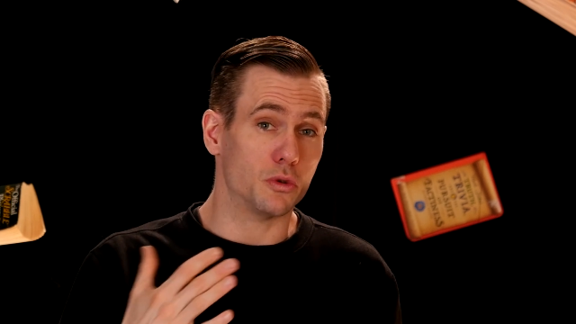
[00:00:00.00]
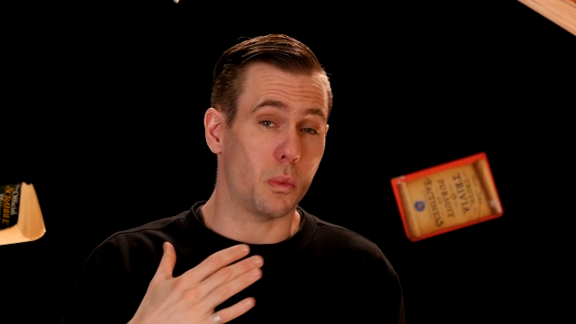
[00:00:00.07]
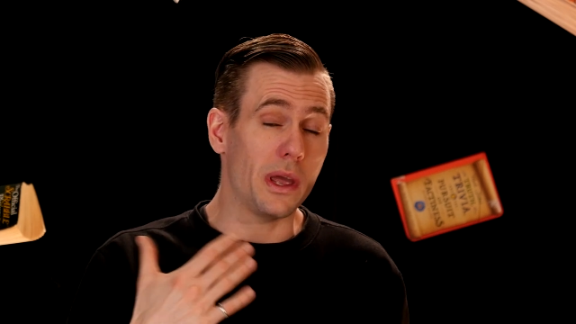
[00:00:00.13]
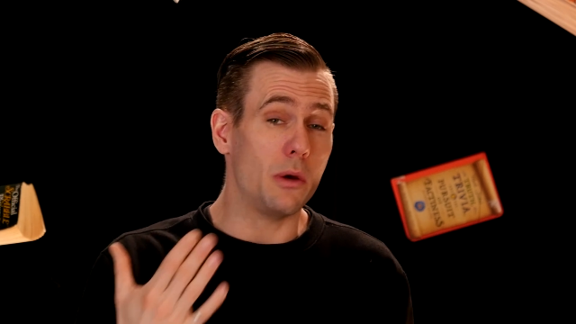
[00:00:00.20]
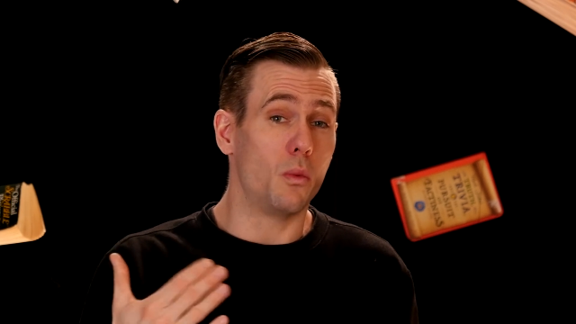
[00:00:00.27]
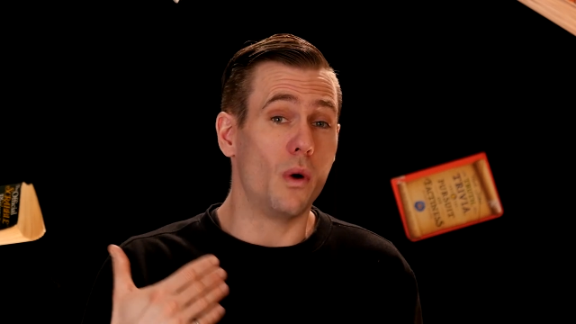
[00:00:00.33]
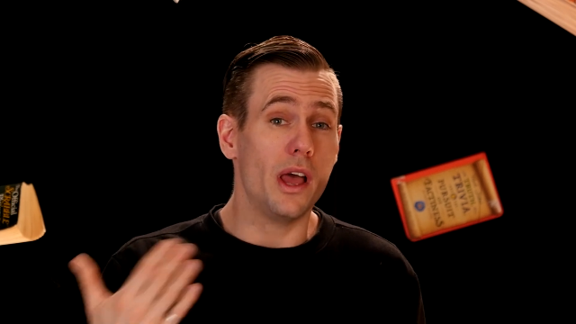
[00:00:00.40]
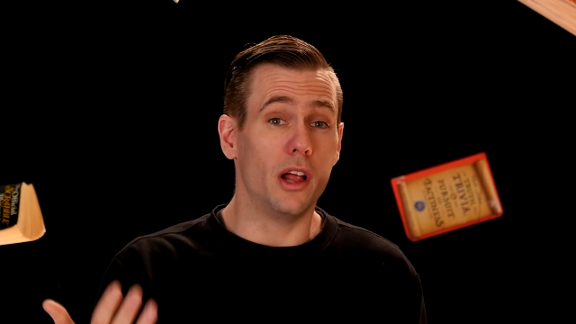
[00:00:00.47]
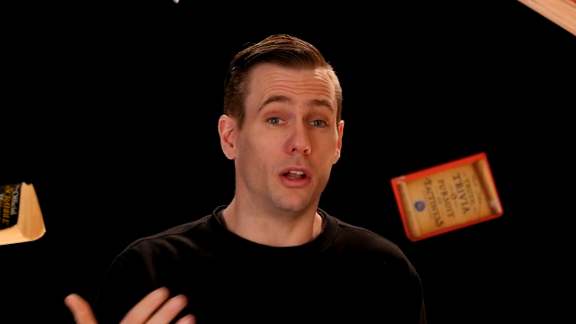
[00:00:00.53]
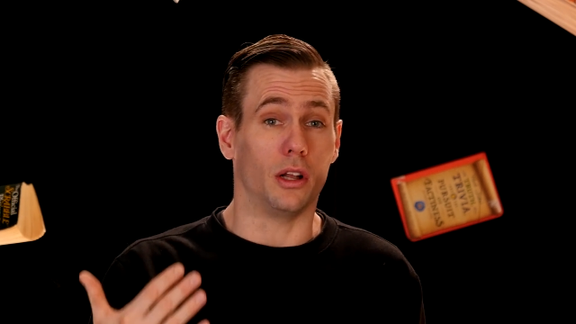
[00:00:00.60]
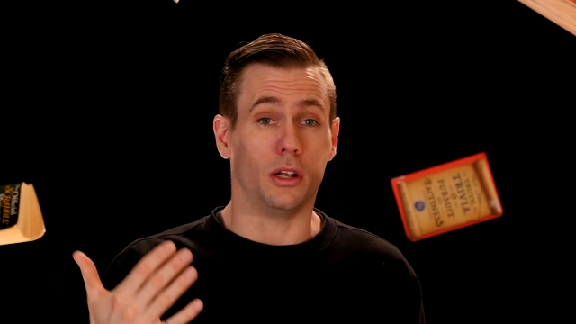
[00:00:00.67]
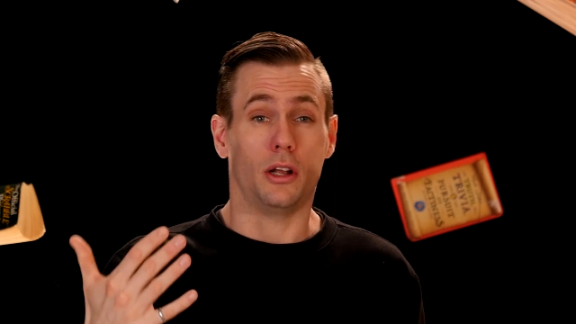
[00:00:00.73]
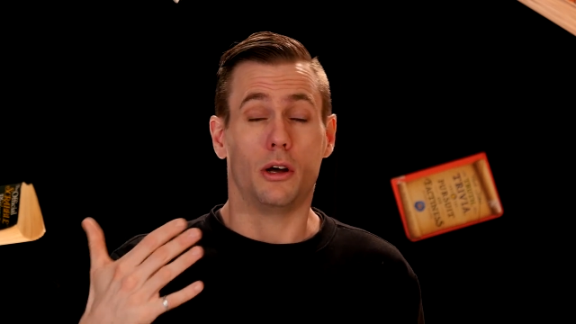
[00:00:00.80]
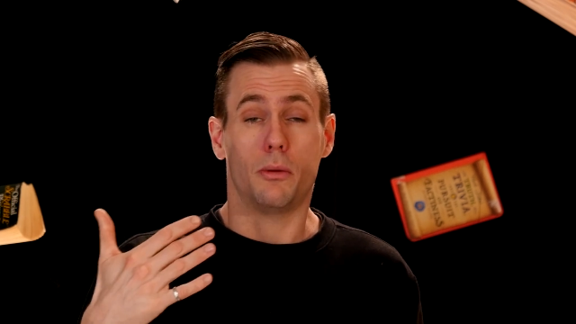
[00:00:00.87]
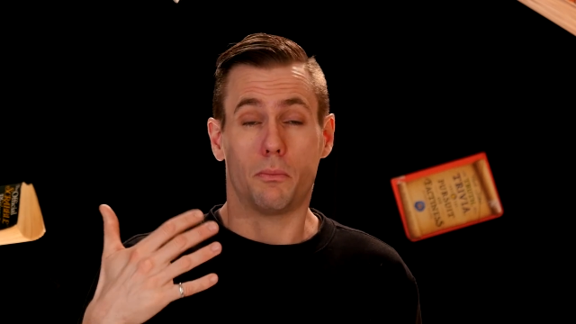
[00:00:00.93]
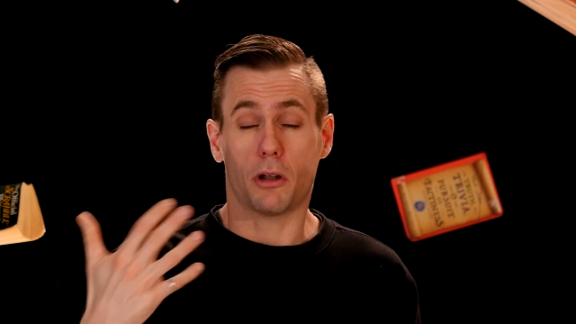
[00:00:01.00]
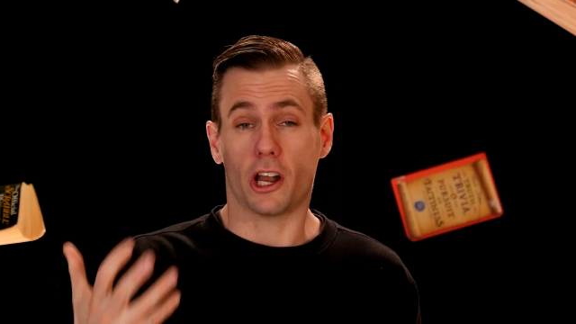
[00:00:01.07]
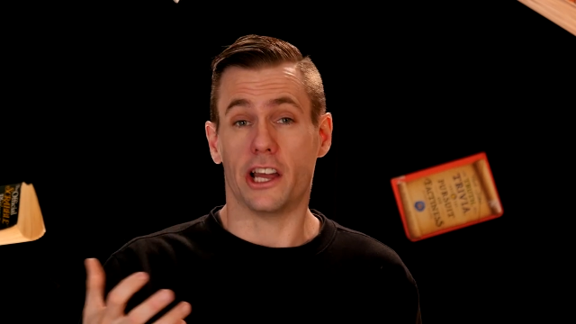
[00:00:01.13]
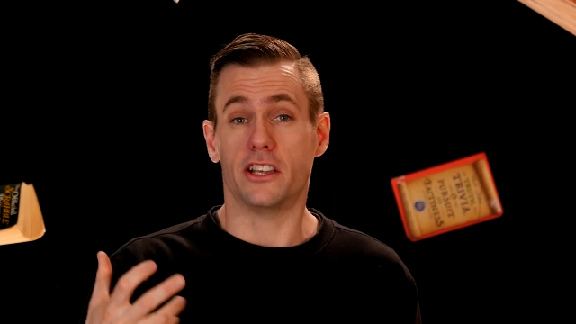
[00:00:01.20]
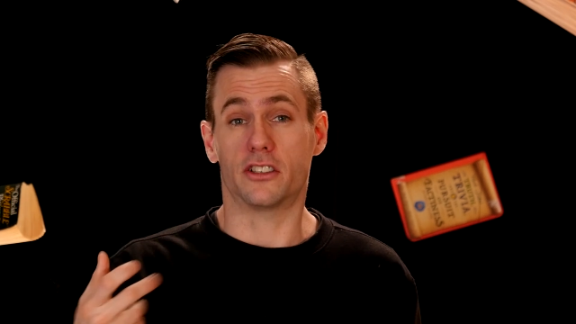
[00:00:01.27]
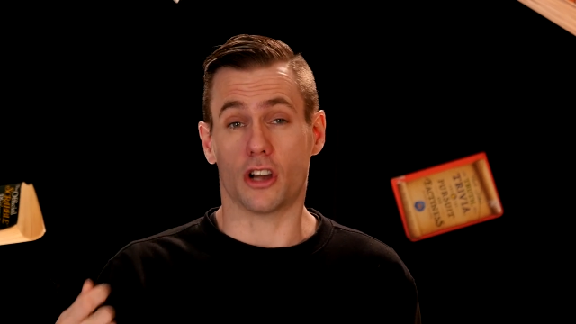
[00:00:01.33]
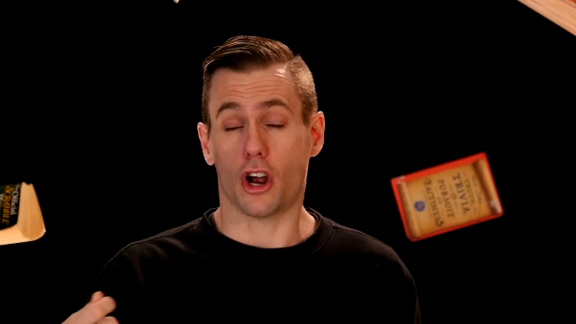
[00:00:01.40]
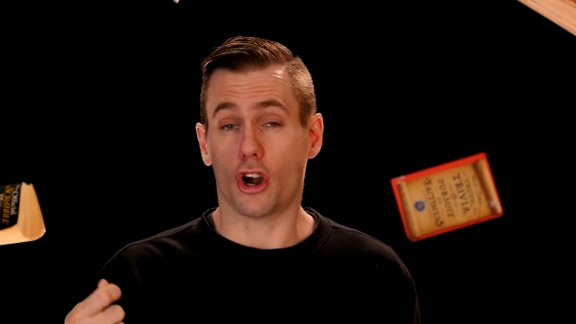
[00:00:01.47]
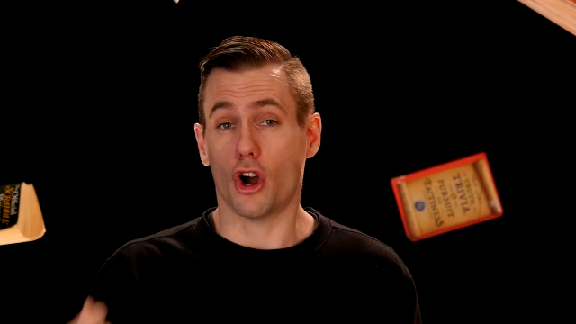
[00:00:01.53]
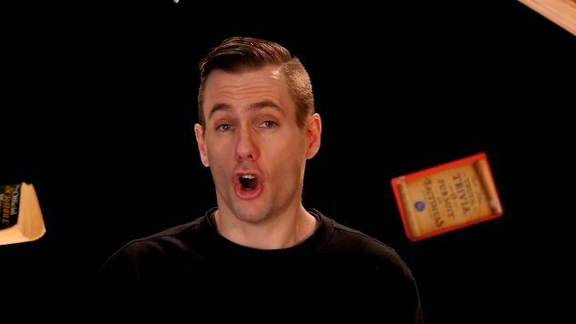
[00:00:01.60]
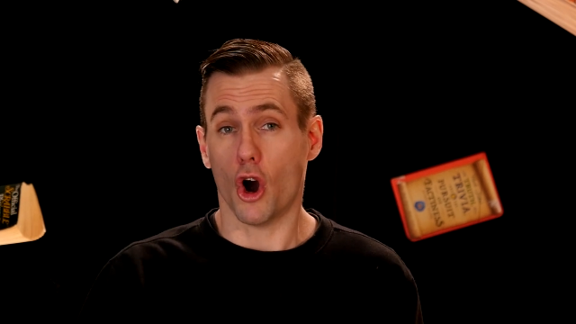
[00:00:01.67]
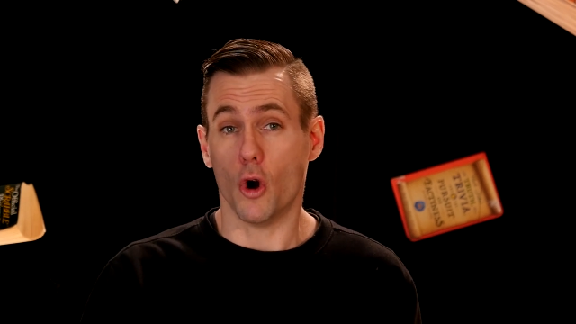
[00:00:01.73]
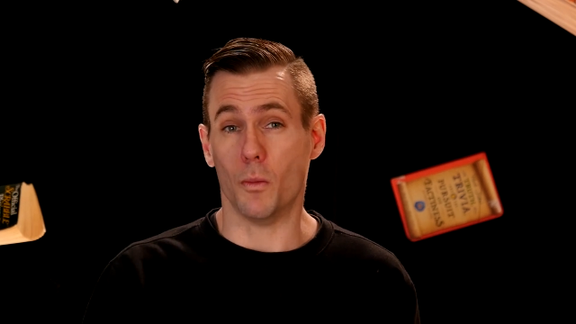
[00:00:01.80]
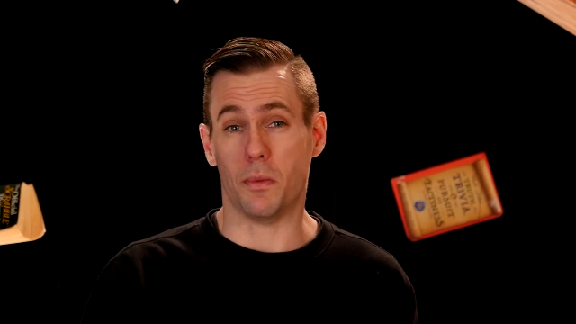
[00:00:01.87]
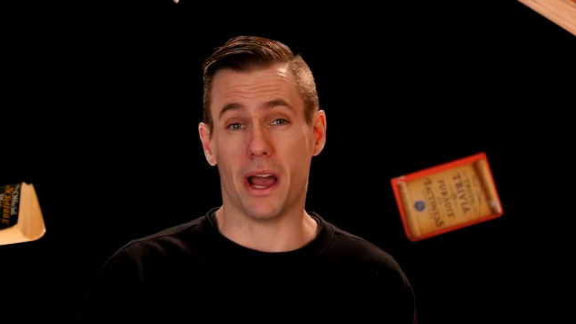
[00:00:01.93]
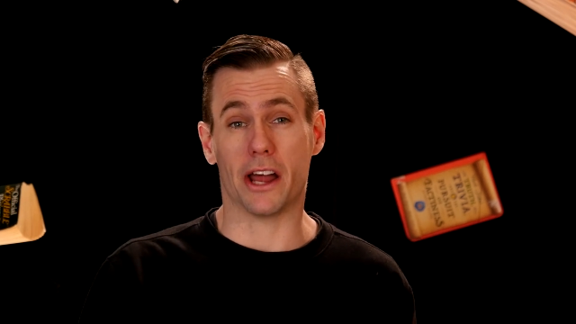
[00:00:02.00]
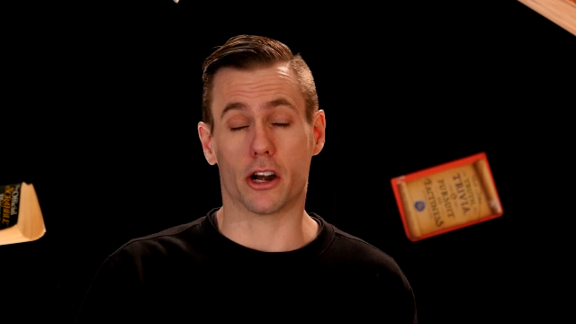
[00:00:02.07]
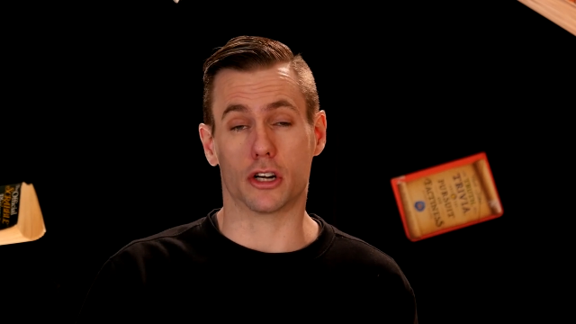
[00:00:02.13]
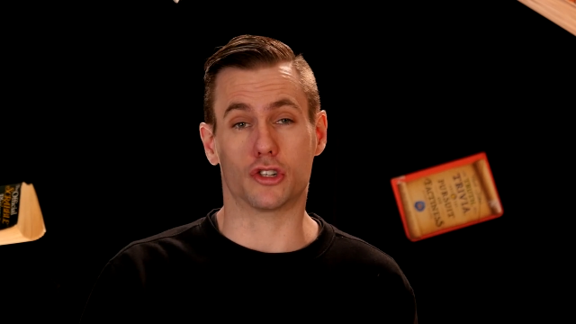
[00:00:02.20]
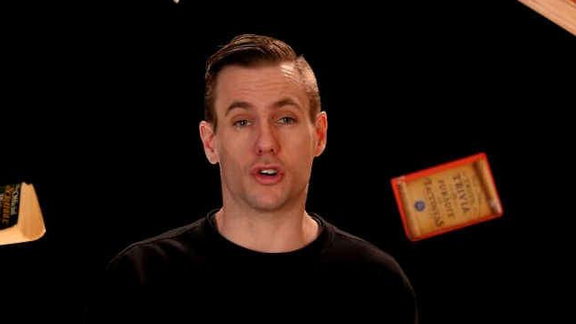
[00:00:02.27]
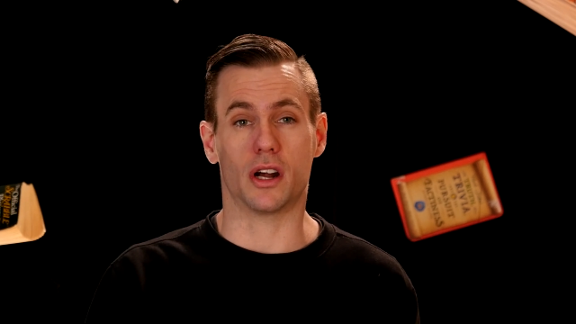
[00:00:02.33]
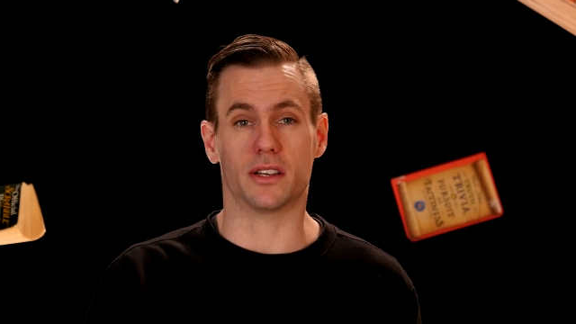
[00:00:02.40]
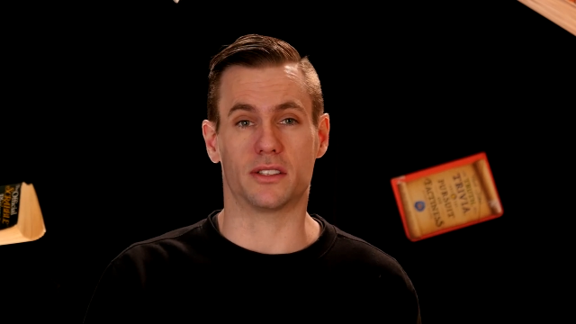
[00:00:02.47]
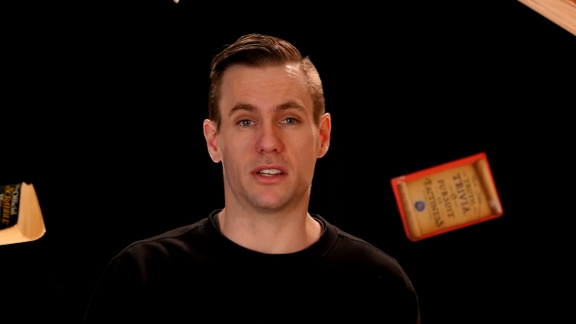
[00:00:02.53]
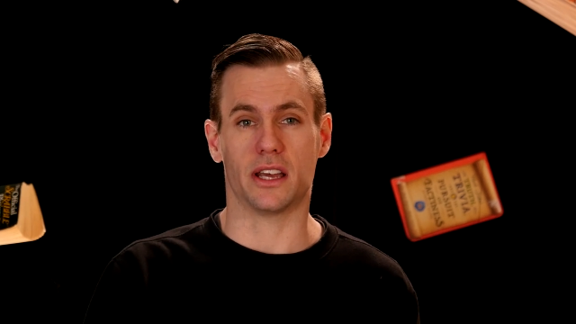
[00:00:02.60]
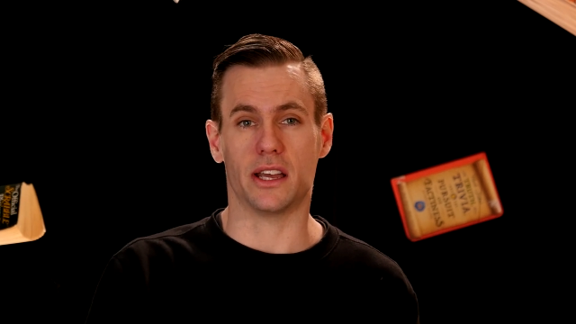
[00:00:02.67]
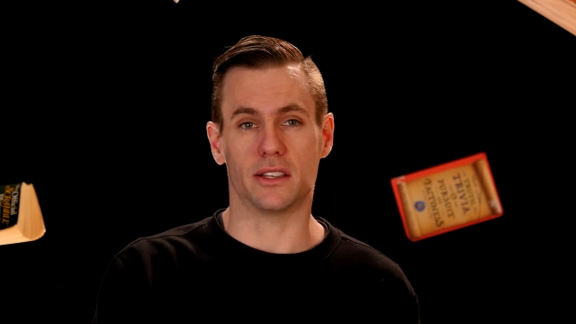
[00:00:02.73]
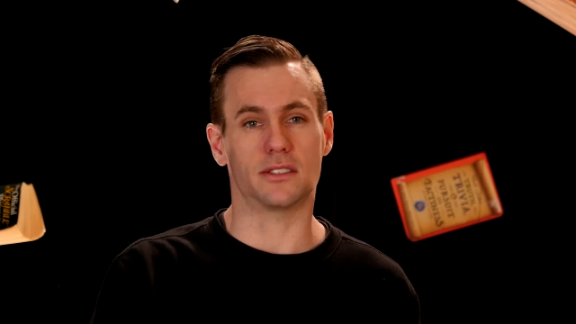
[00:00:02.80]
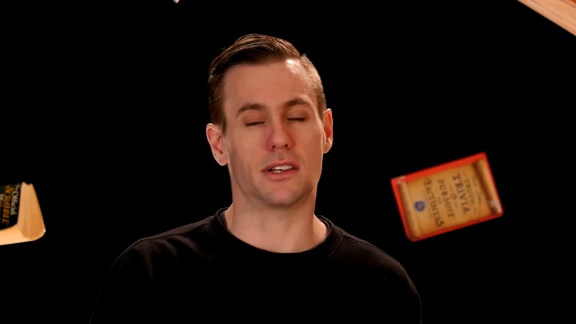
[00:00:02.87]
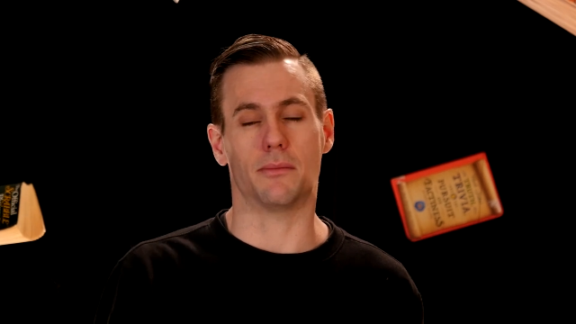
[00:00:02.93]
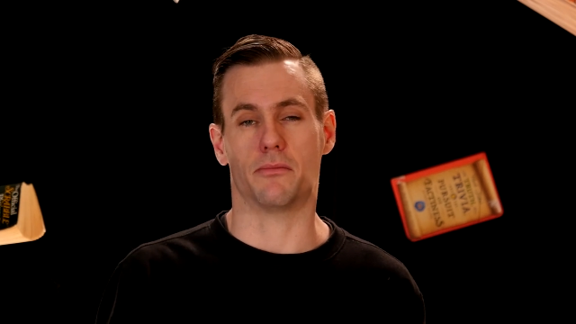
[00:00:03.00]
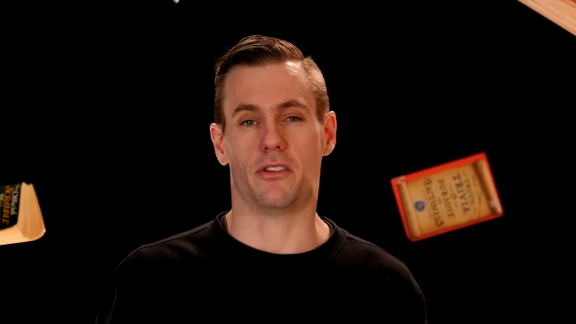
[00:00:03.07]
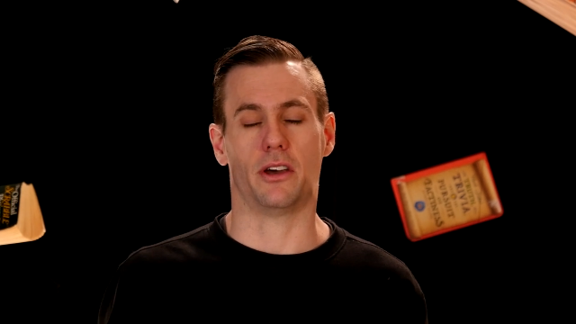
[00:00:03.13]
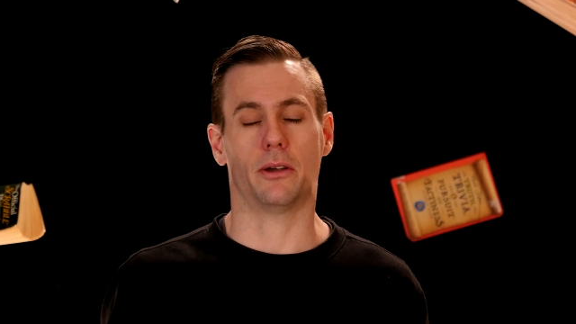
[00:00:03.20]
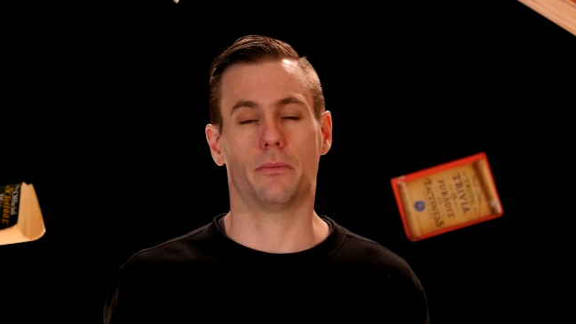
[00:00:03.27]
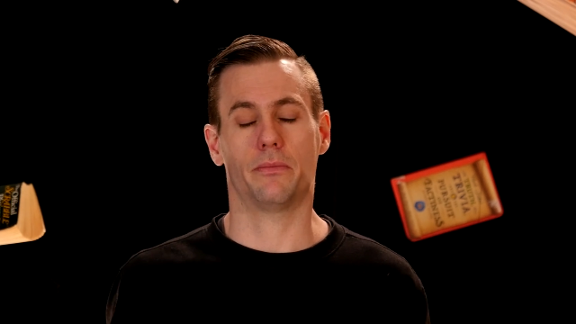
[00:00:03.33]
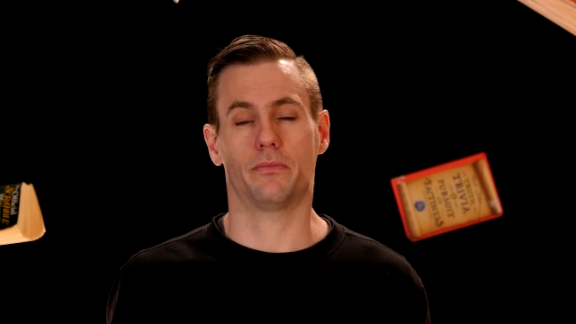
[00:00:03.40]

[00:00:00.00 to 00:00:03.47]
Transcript: we will place our hope and our trust in something.